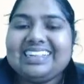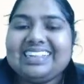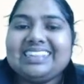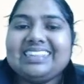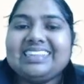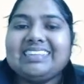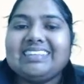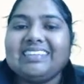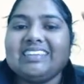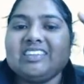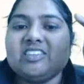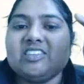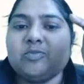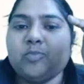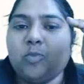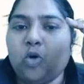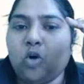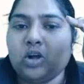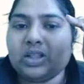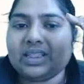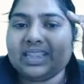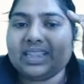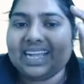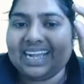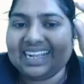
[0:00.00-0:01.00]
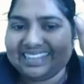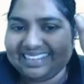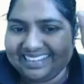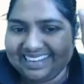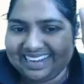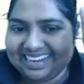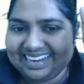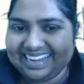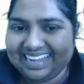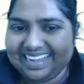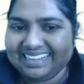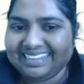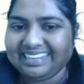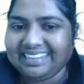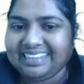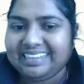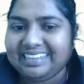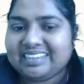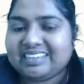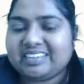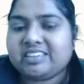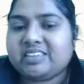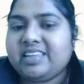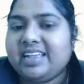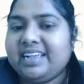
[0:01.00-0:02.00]
This is both H and H.
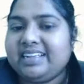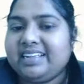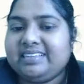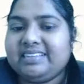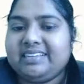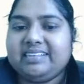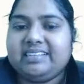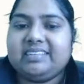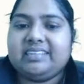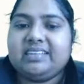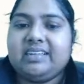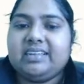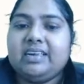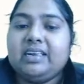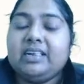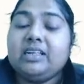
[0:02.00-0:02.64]
This is HH.